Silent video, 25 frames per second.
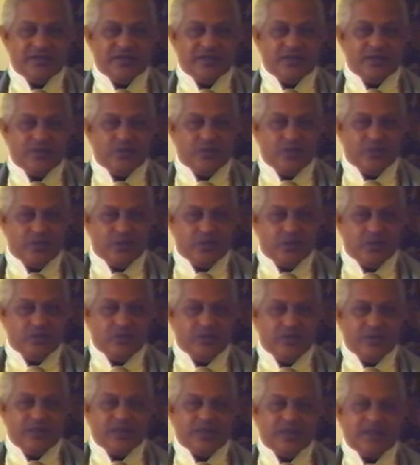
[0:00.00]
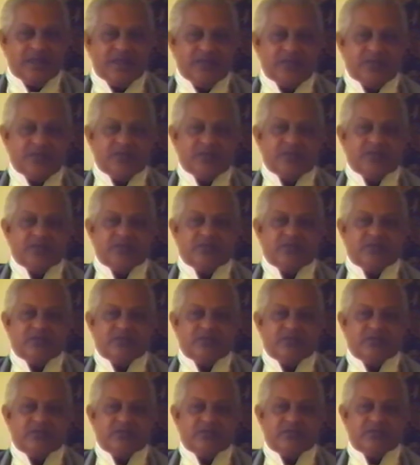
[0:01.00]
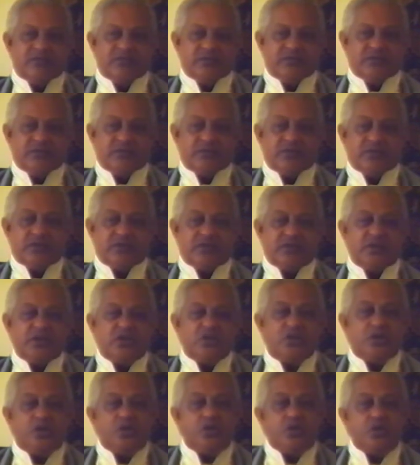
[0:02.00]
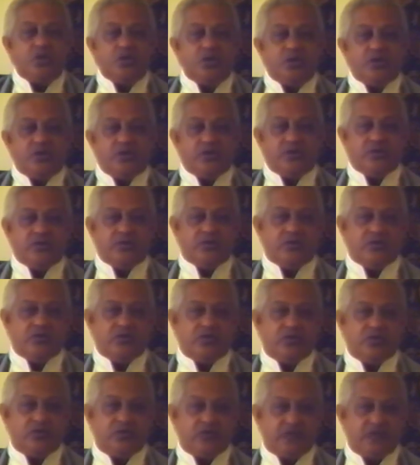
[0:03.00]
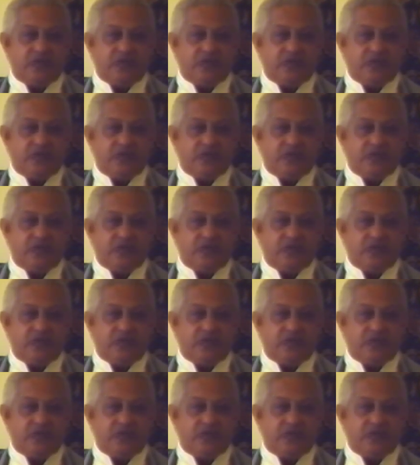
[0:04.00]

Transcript: in order to make ourselves conducive to